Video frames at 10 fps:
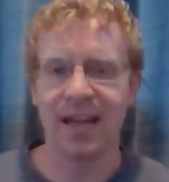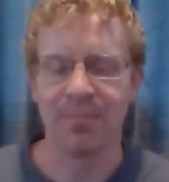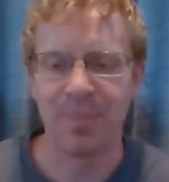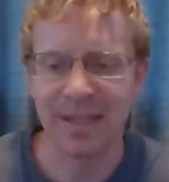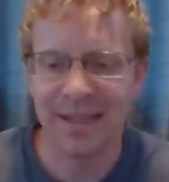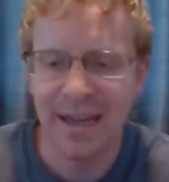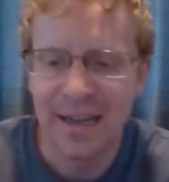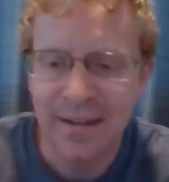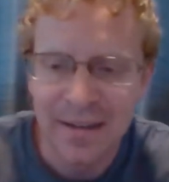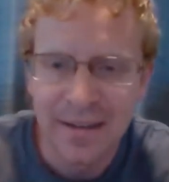Okay, but
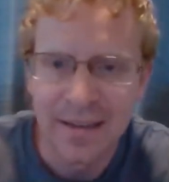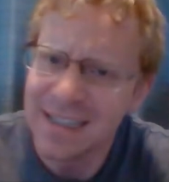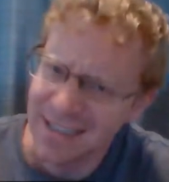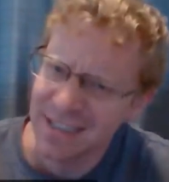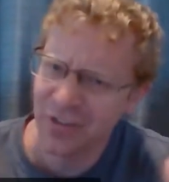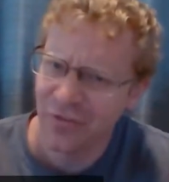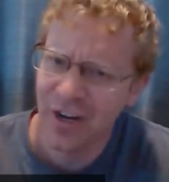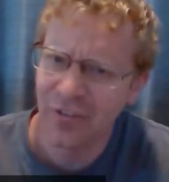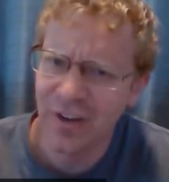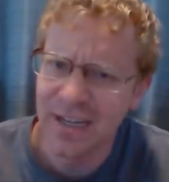again, is
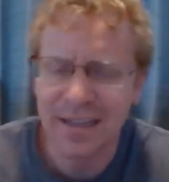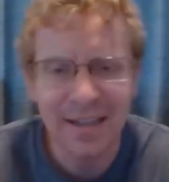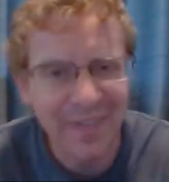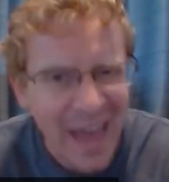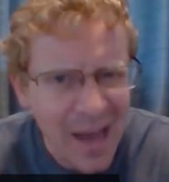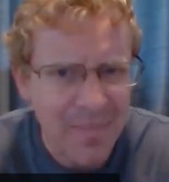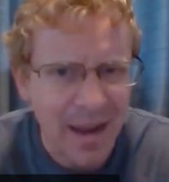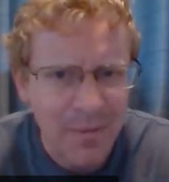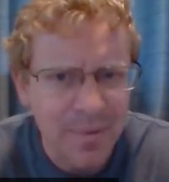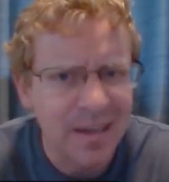this a fair fight? In
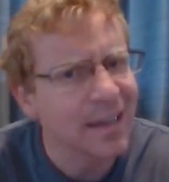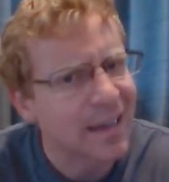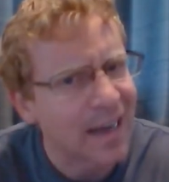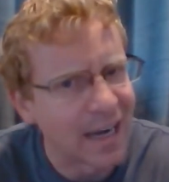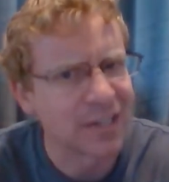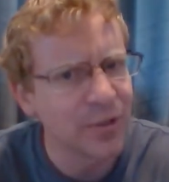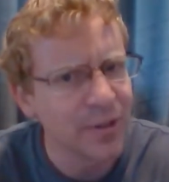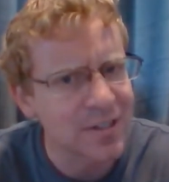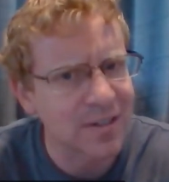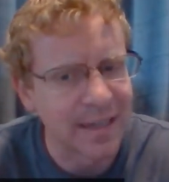that map, it
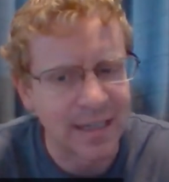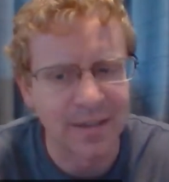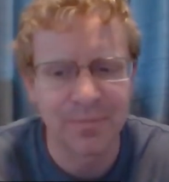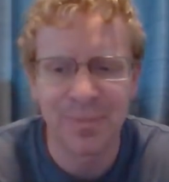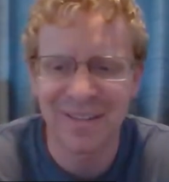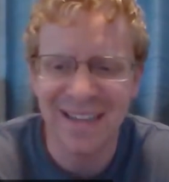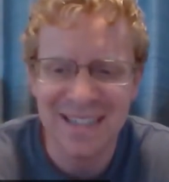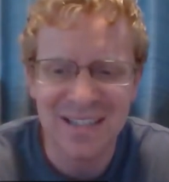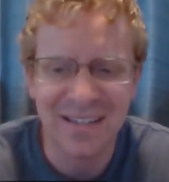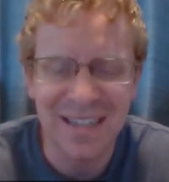kind of looks like it. But